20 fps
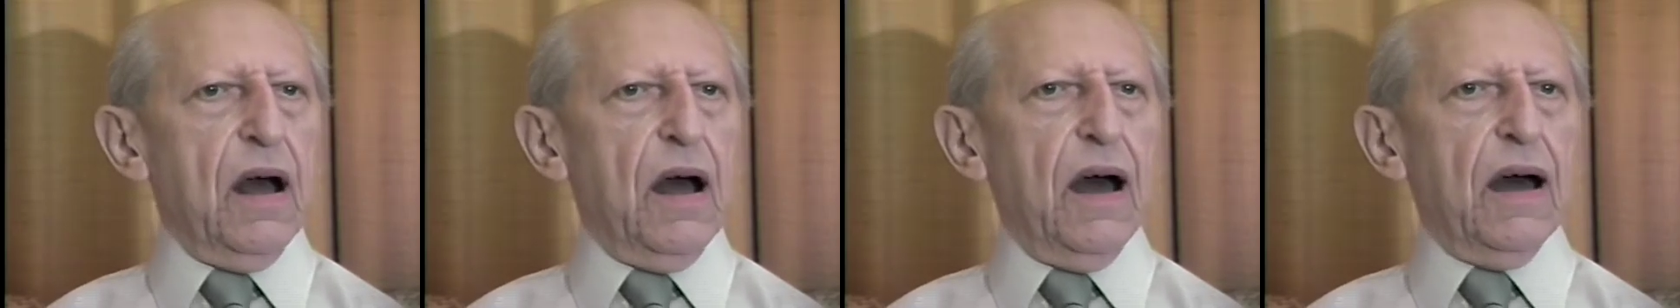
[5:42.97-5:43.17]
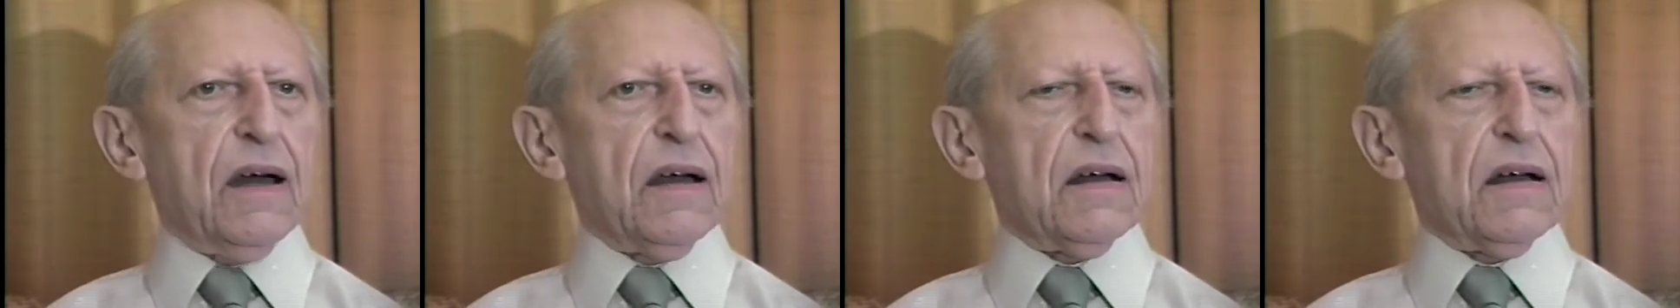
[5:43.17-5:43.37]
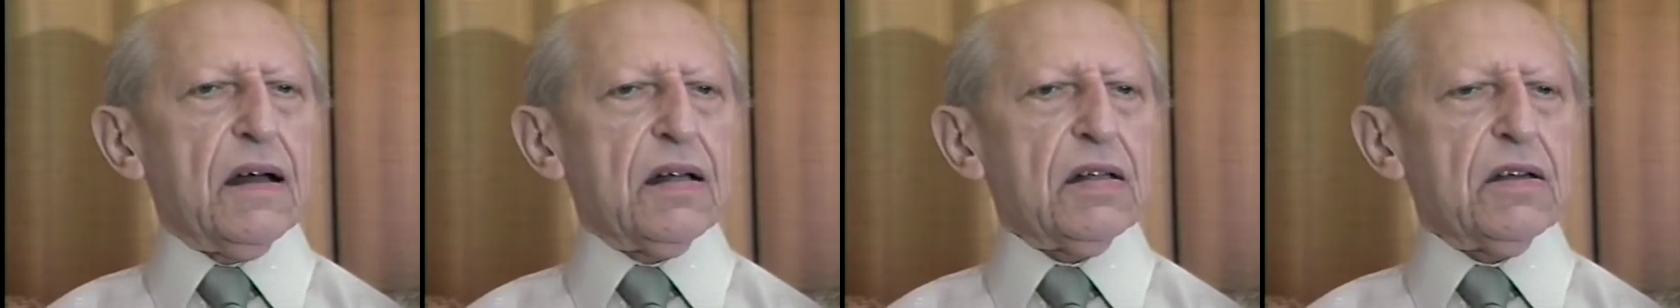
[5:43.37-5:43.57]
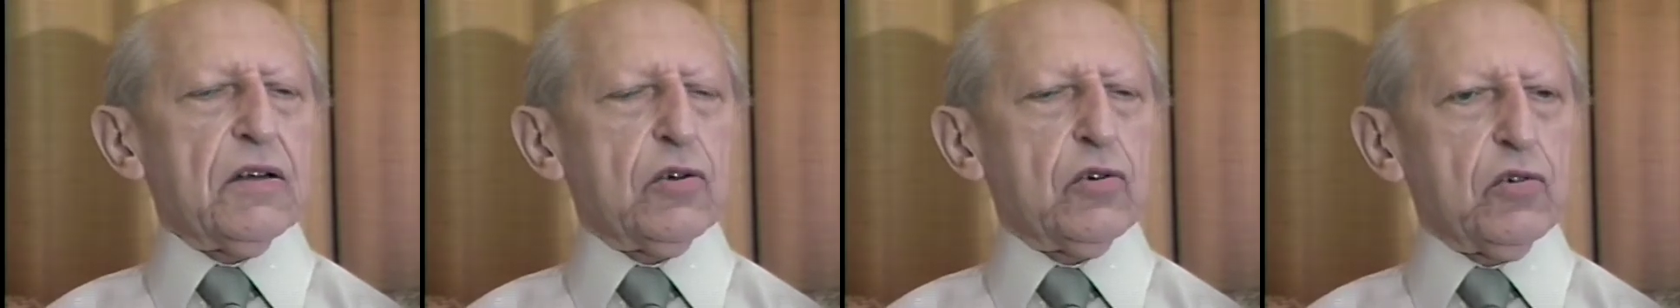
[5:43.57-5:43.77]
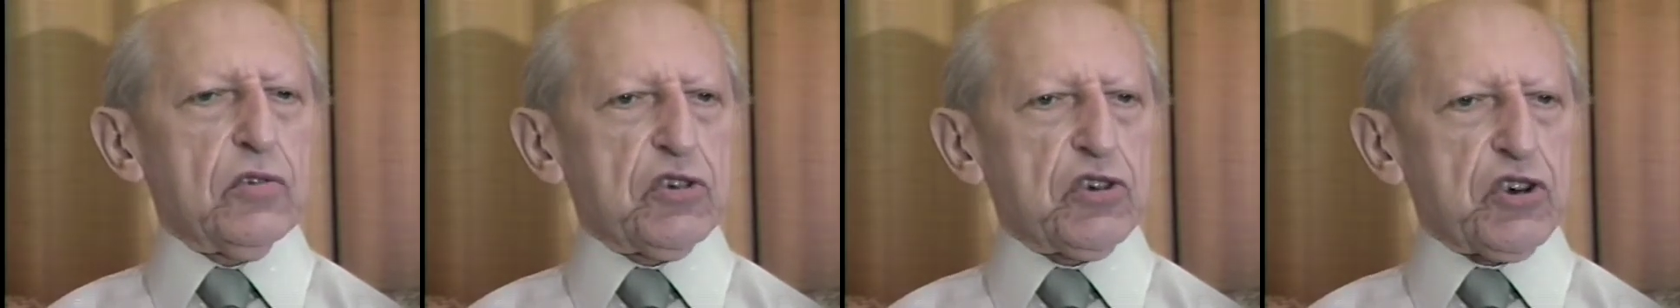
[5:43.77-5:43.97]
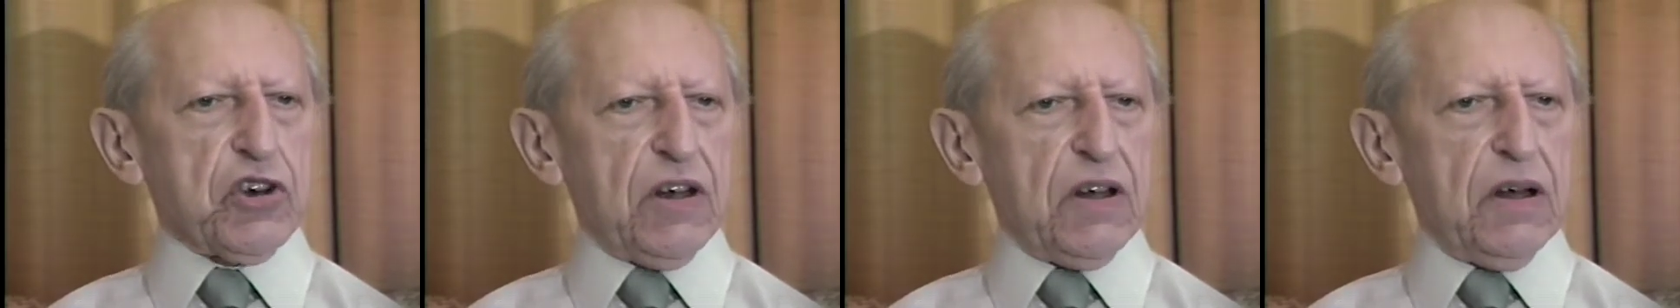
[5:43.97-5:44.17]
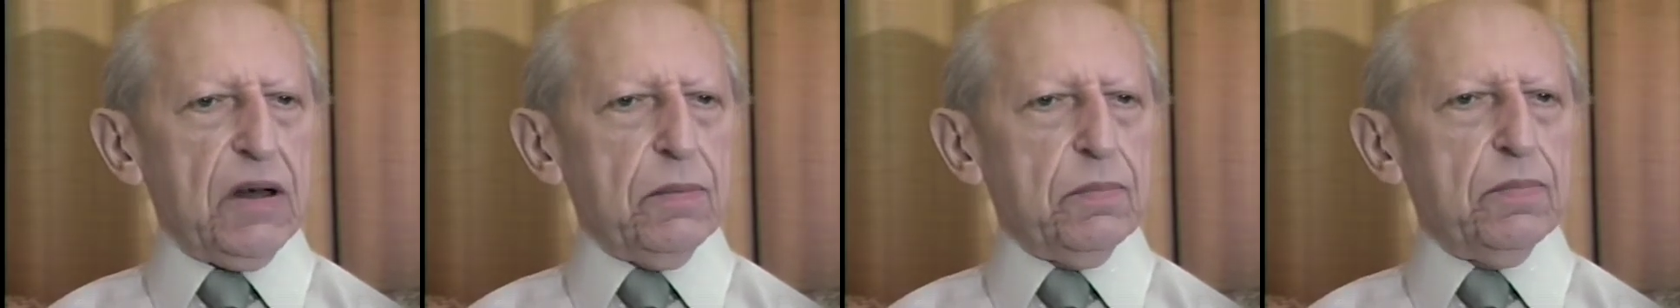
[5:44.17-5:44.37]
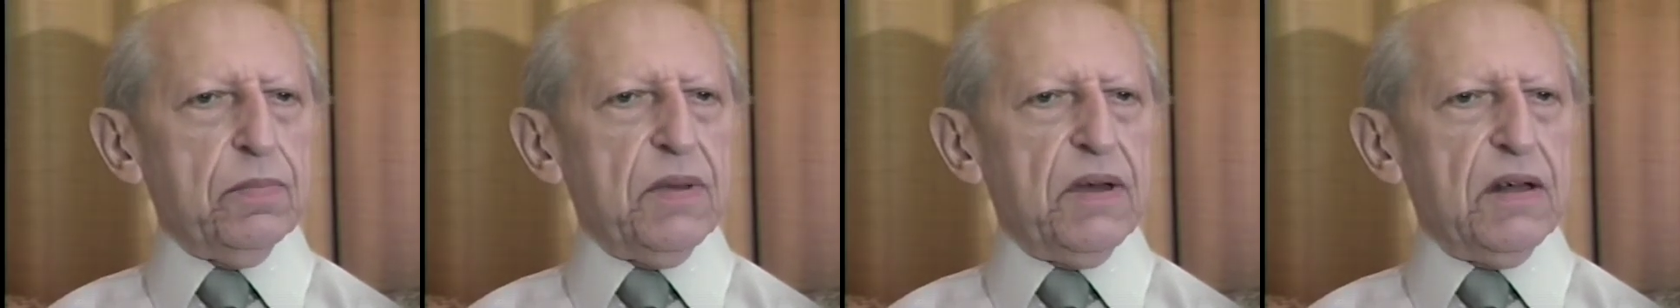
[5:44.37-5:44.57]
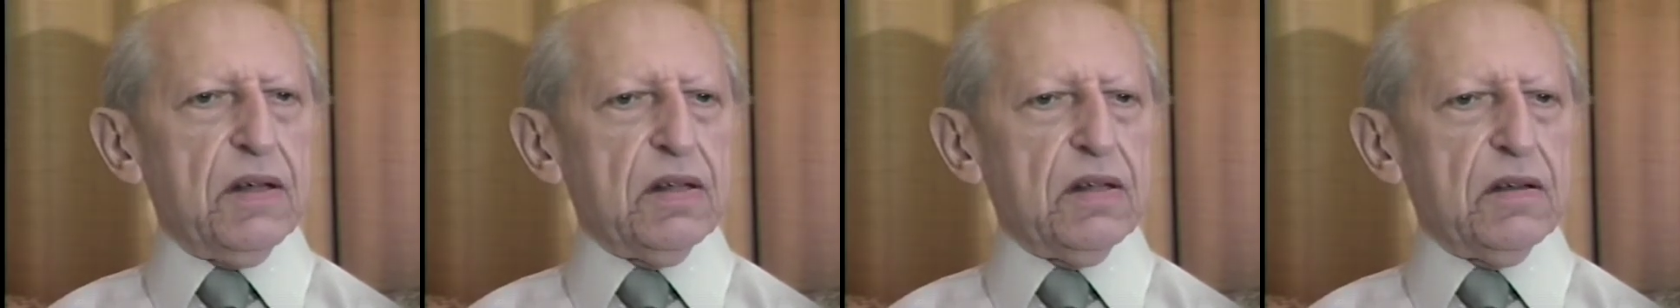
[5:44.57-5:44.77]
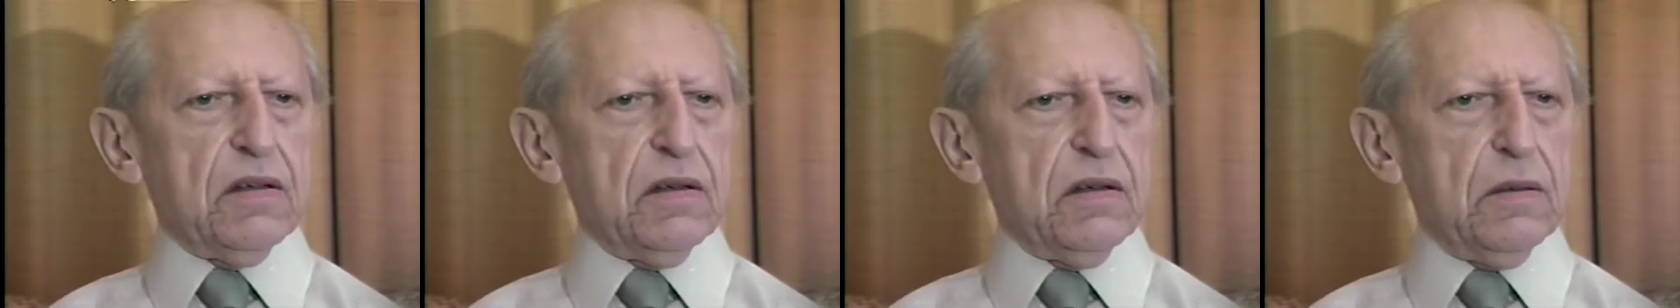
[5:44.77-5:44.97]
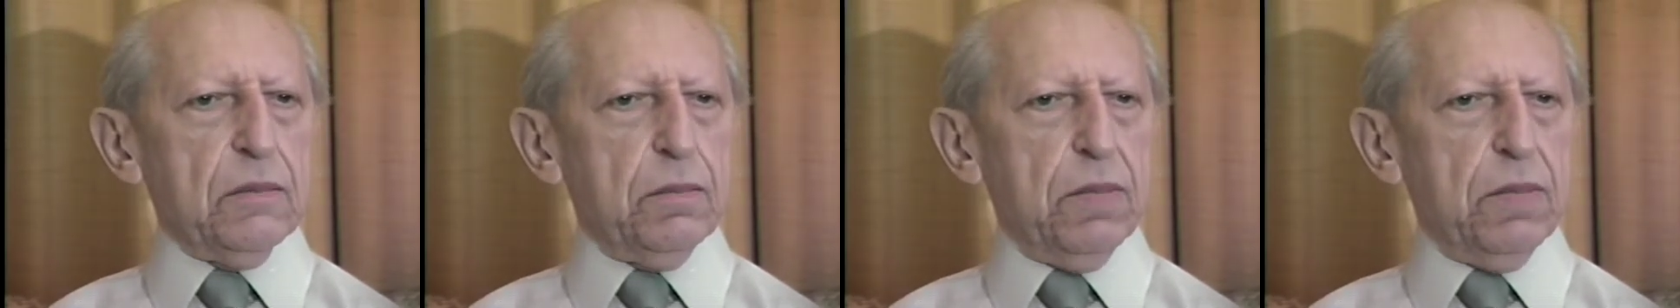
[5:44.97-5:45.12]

I got a good job at the